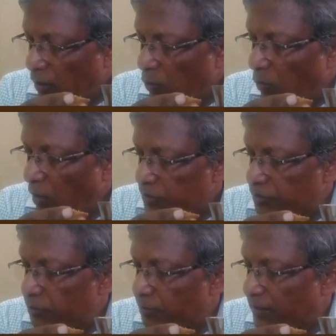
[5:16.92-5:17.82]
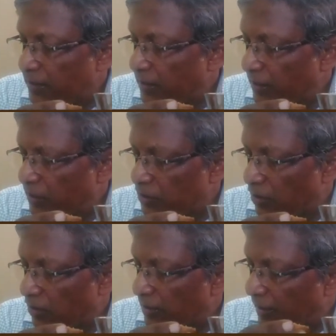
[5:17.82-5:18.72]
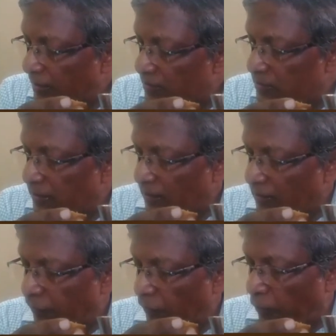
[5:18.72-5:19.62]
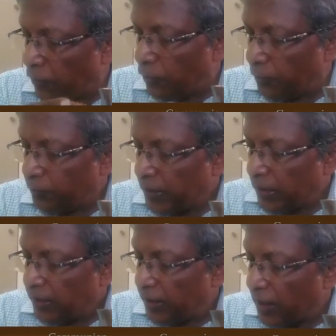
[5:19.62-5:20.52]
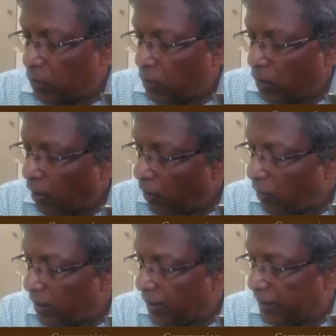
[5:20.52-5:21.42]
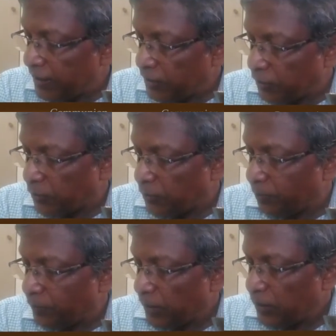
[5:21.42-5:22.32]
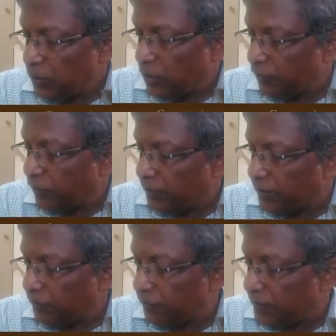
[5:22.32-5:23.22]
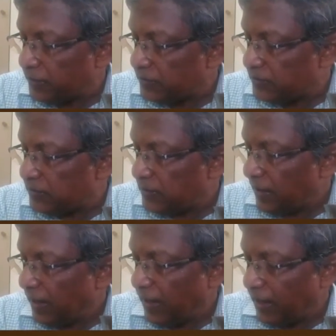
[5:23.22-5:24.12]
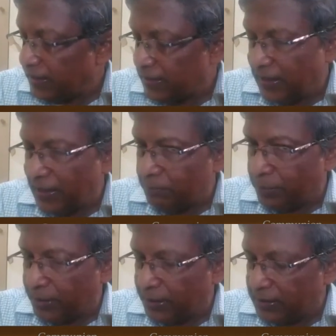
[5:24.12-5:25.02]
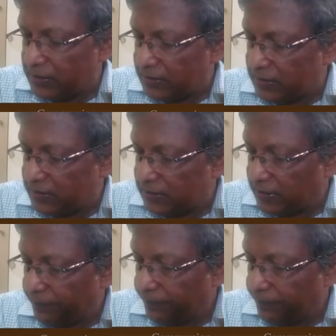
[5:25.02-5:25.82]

Washed me in your cleansing flow. Now all I know, your forgiveness and embrace.